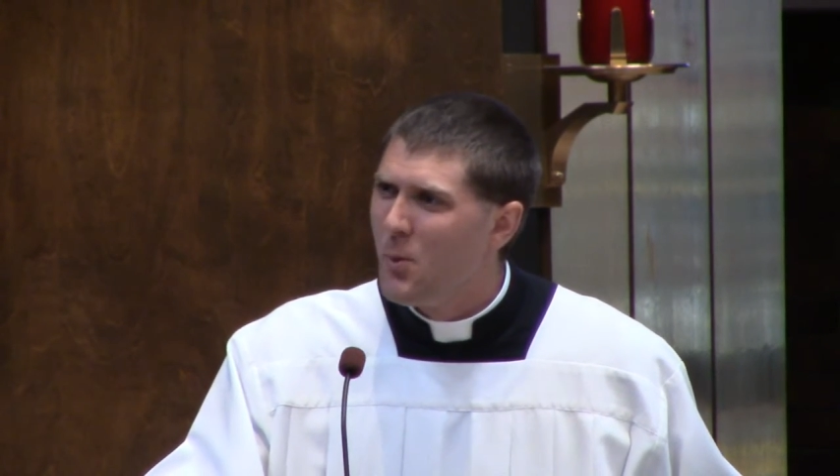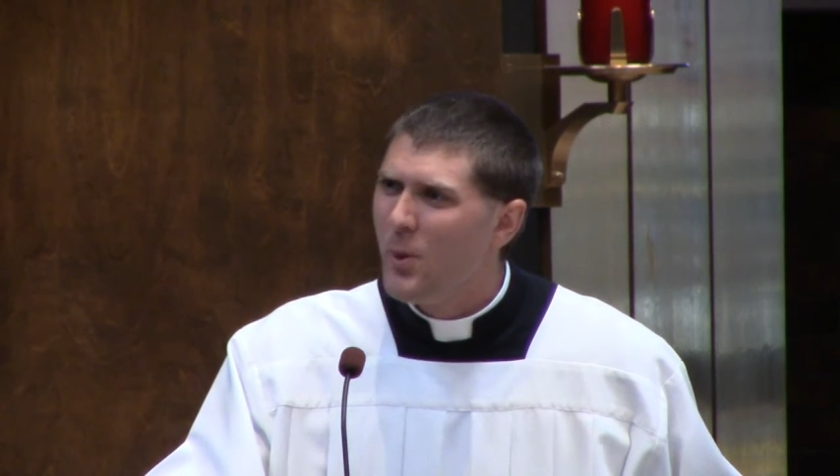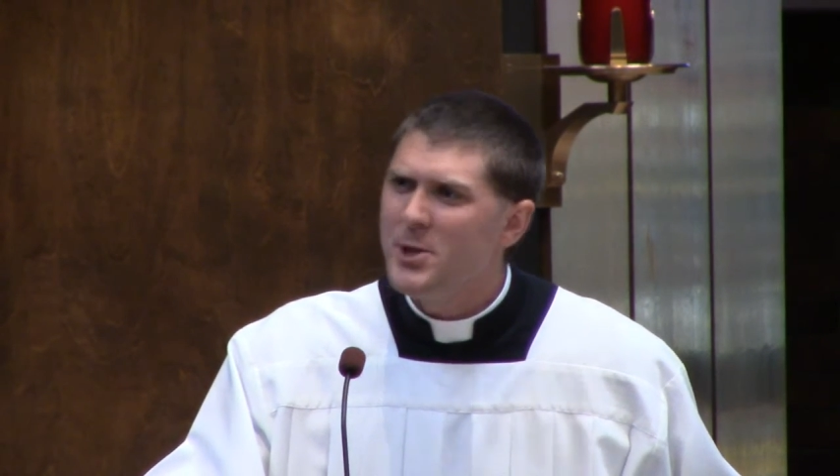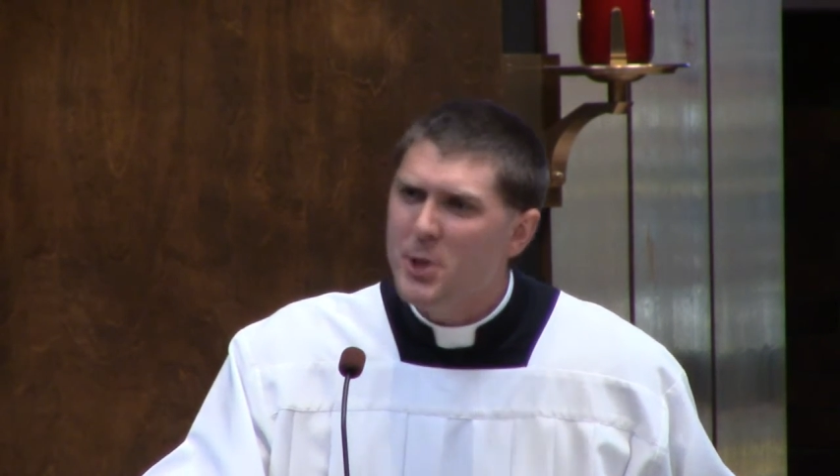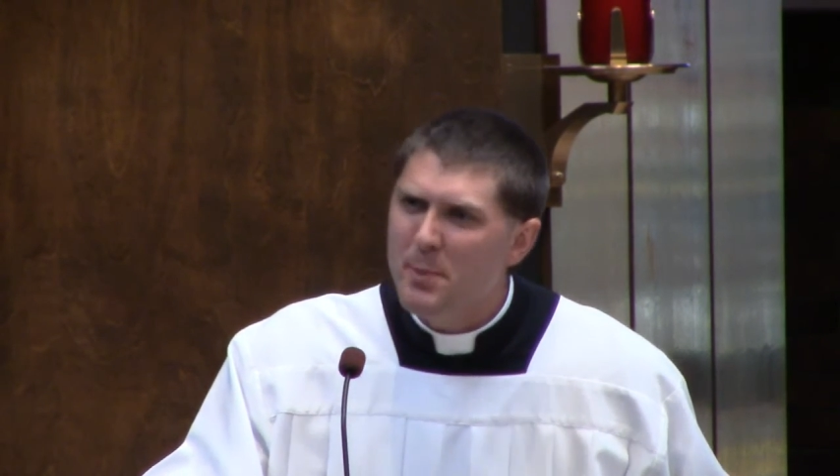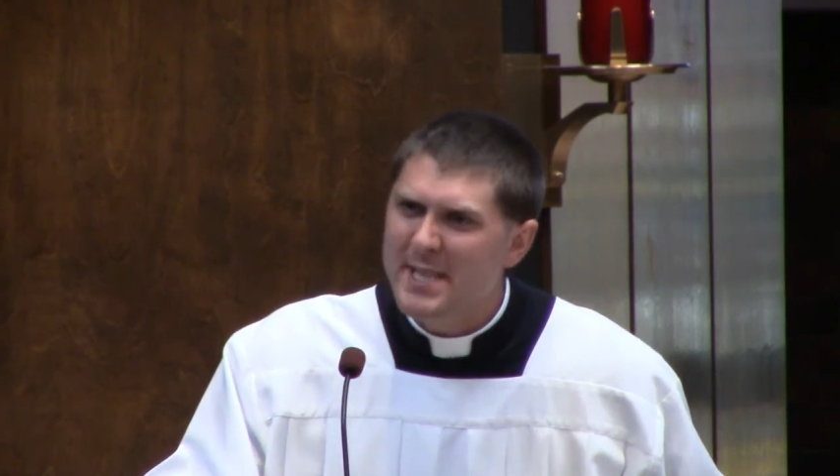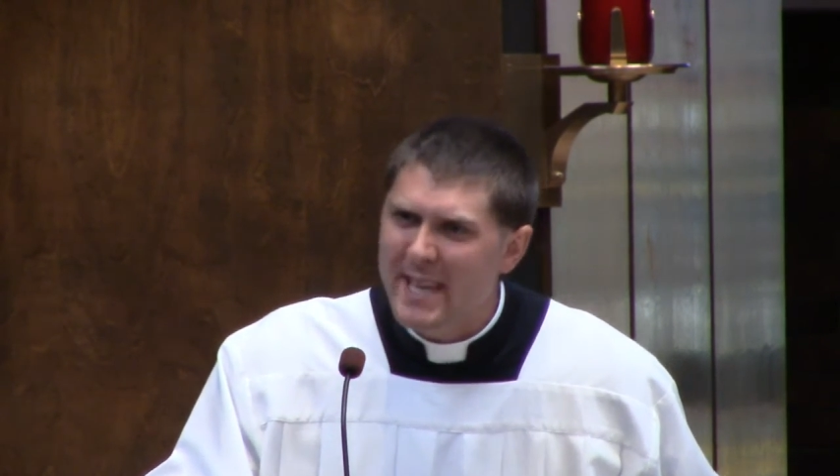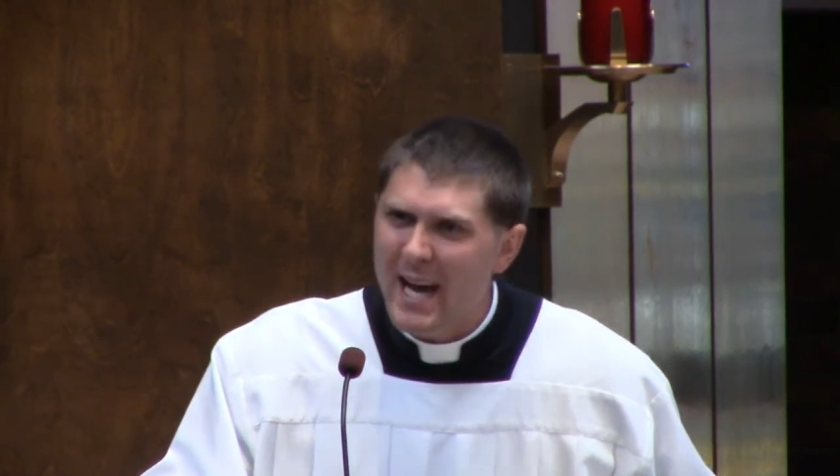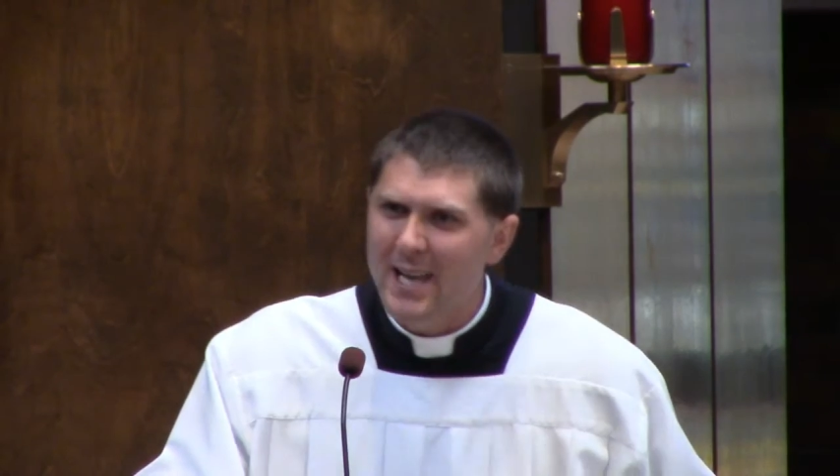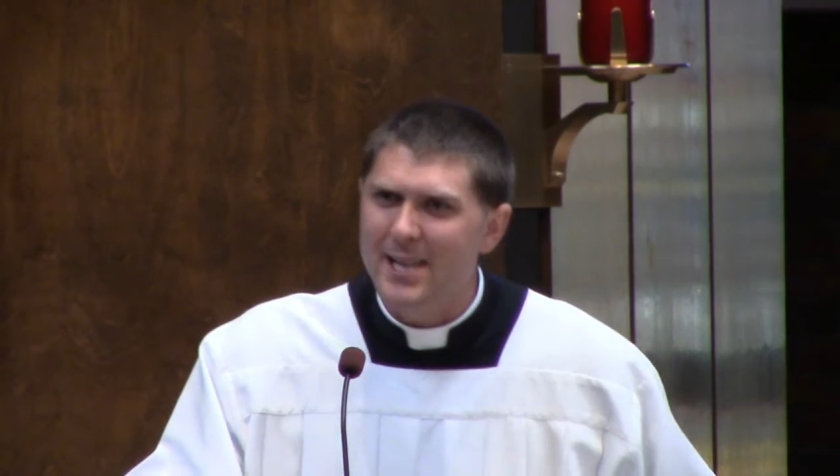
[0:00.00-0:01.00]
What is your
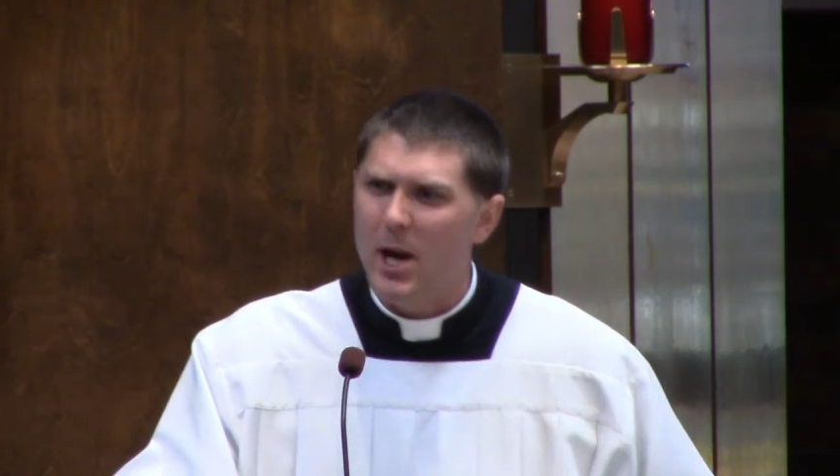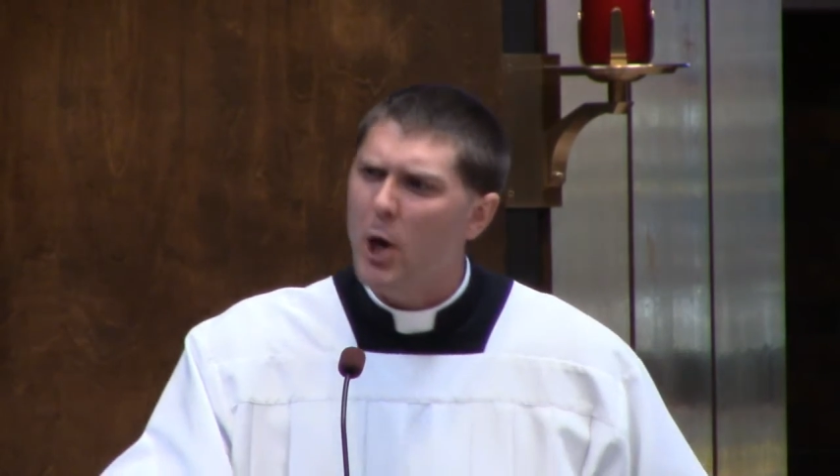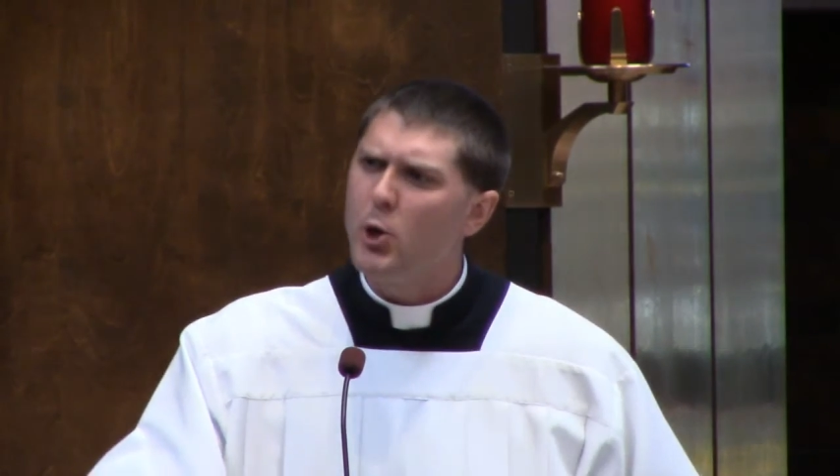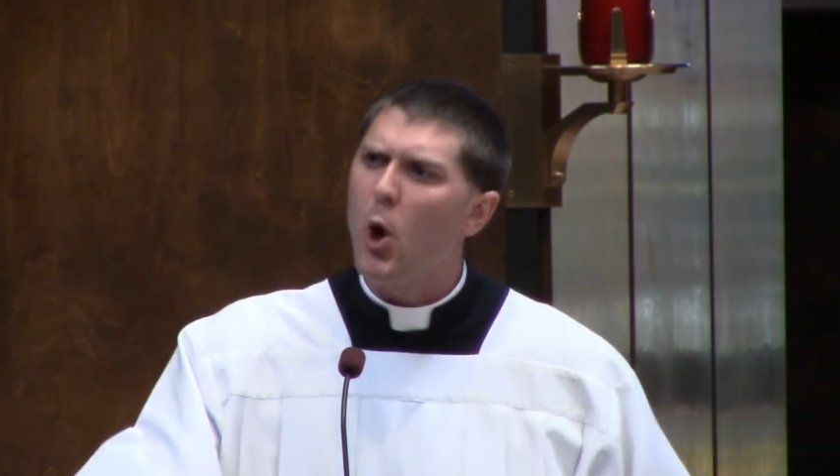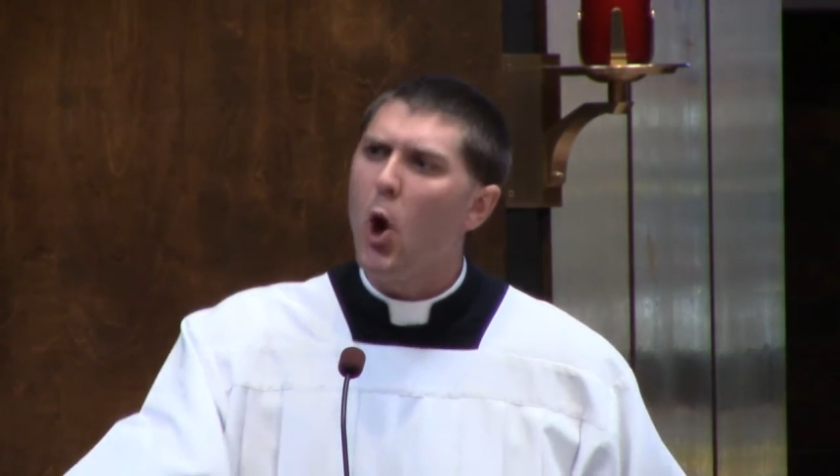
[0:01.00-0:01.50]
mentality? Are you